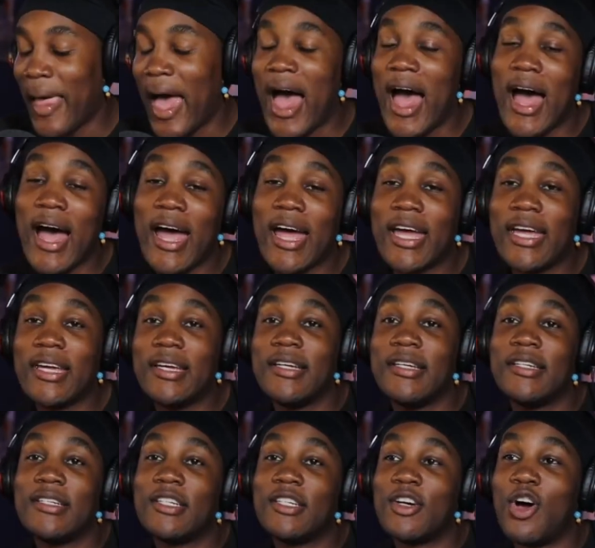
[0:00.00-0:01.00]

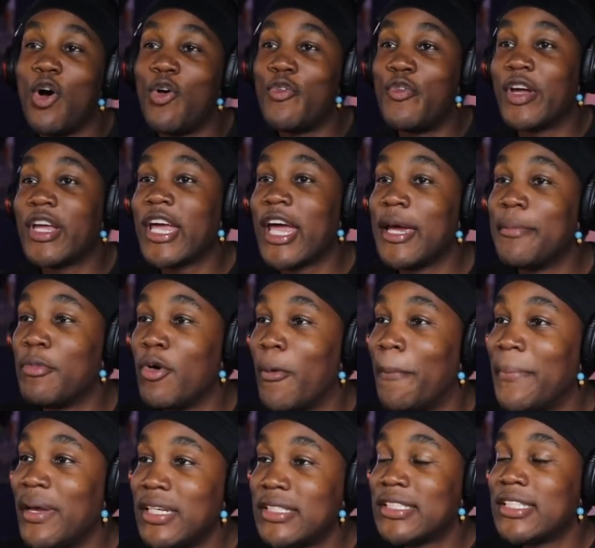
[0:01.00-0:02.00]
I overcame
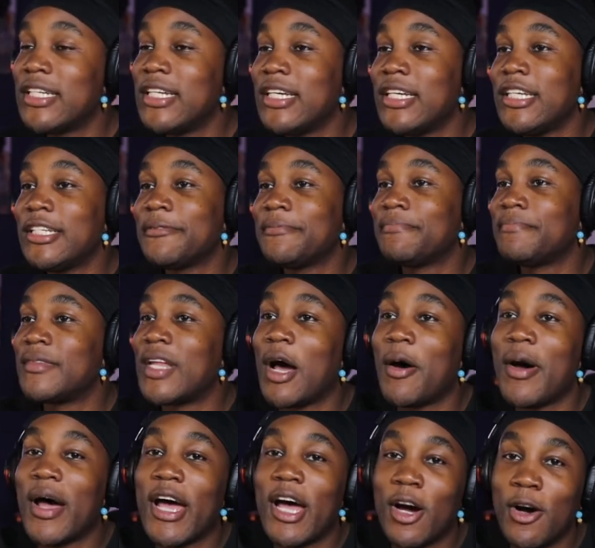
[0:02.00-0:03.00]
obesity.
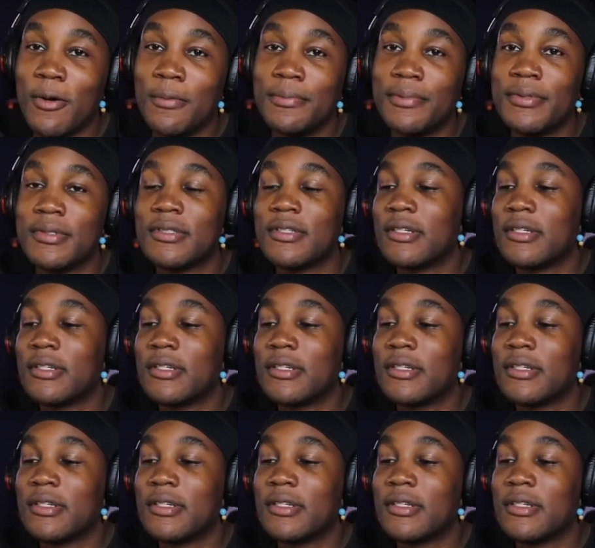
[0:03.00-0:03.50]
Now I help